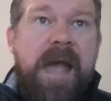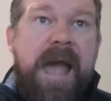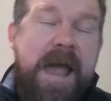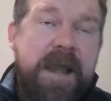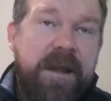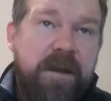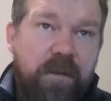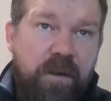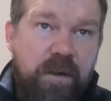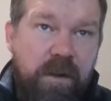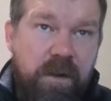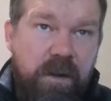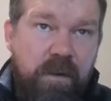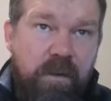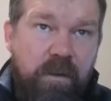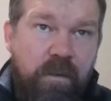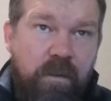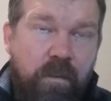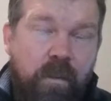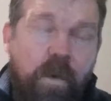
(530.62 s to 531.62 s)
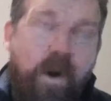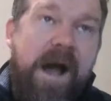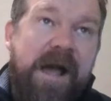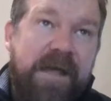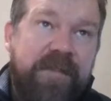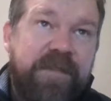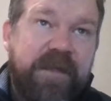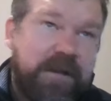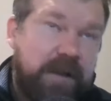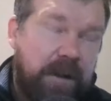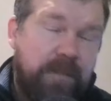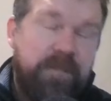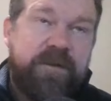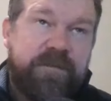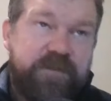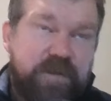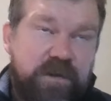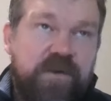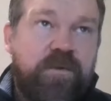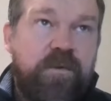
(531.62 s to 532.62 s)
And what I think, coming
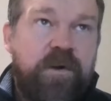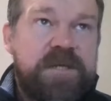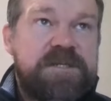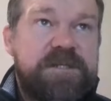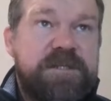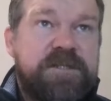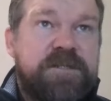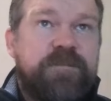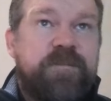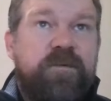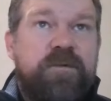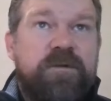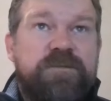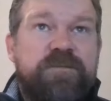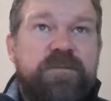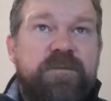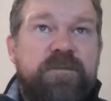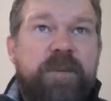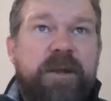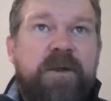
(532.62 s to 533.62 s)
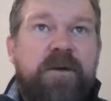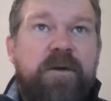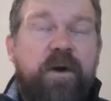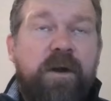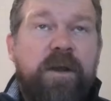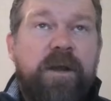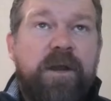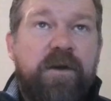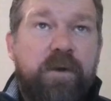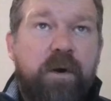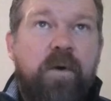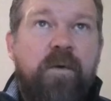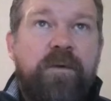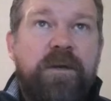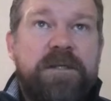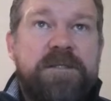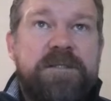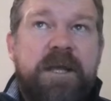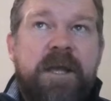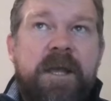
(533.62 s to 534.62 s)
to your question, I suppose, with Bitcoin and gold,
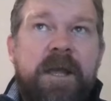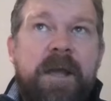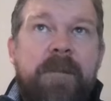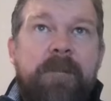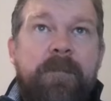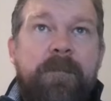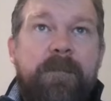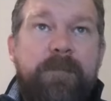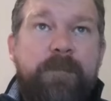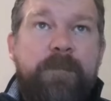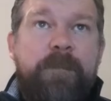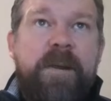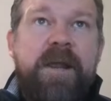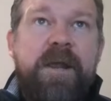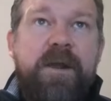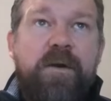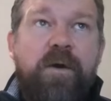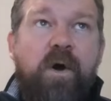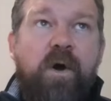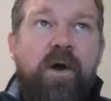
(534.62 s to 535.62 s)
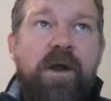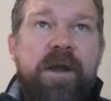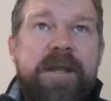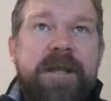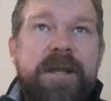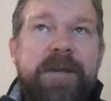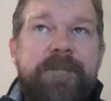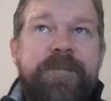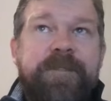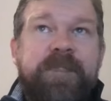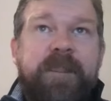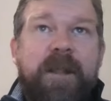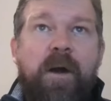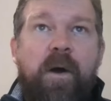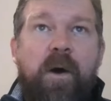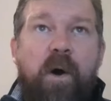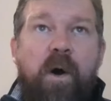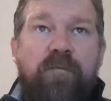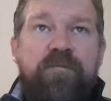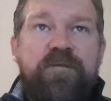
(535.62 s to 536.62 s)
is Bitcoin
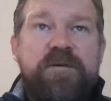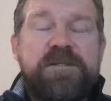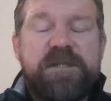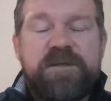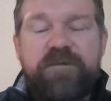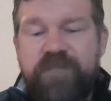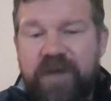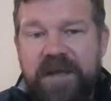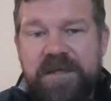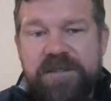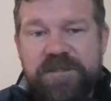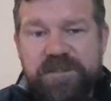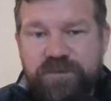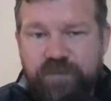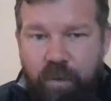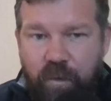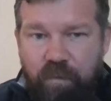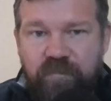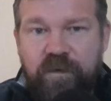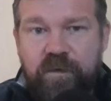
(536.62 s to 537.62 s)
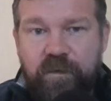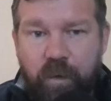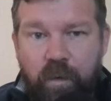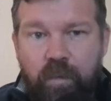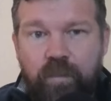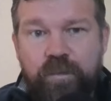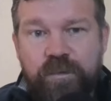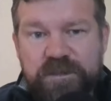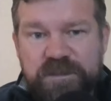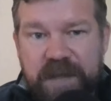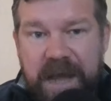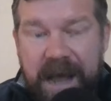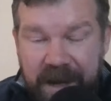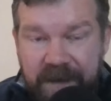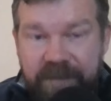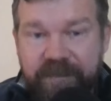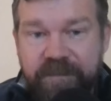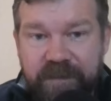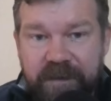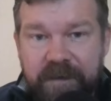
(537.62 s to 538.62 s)
offers advantages over gold, which
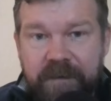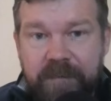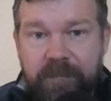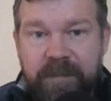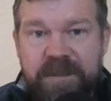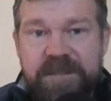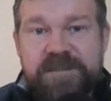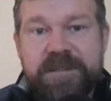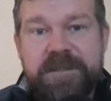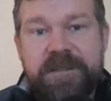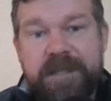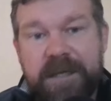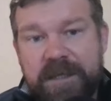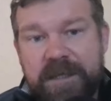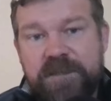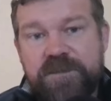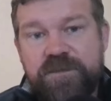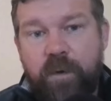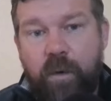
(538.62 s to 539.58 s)
I think means it takes